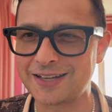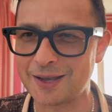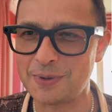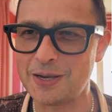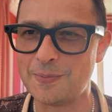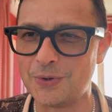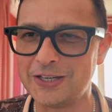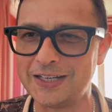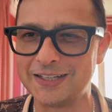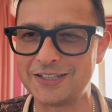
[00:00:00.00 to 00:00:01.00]
Type in
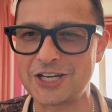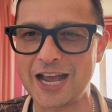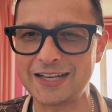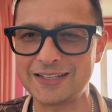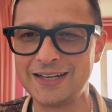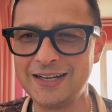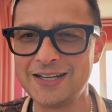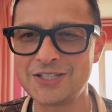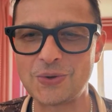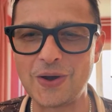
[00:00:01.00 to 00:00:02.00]
moon in the chat,
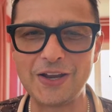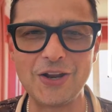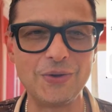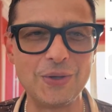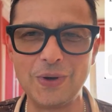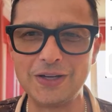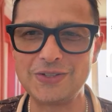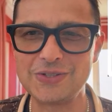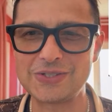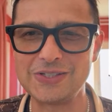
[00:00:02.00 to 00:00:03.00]
so I know you want
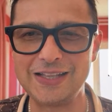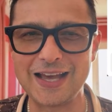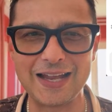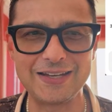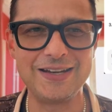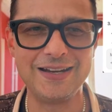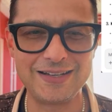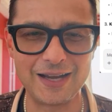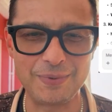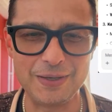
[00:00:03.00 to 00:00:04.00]
to see that.
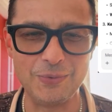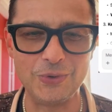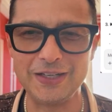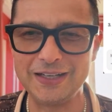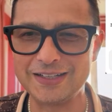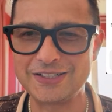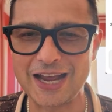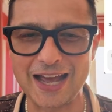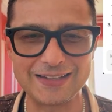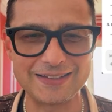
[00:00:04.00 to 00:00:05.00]
Type in moon in the
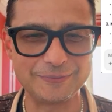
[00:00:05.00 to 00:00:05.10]
chat.